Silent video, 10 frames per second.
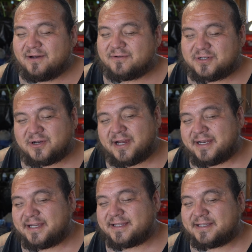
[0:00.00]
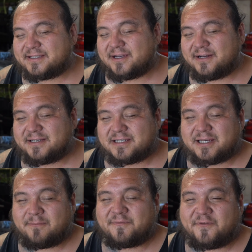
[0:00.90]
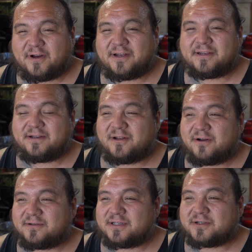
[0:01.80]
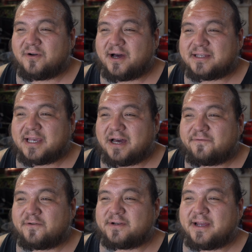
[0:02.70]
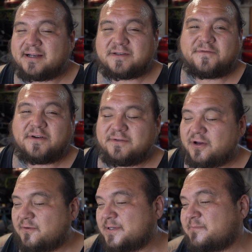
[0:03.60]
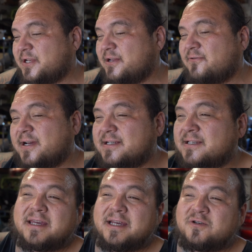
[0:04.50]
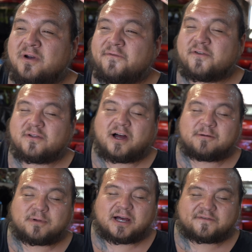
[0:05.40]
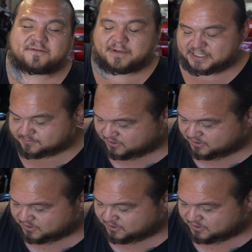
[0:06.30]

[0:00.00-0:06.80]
We're trying to get this done, just something fun, you know, just go out to California, have some fun with the homies. But anyways, K24 long block from Ace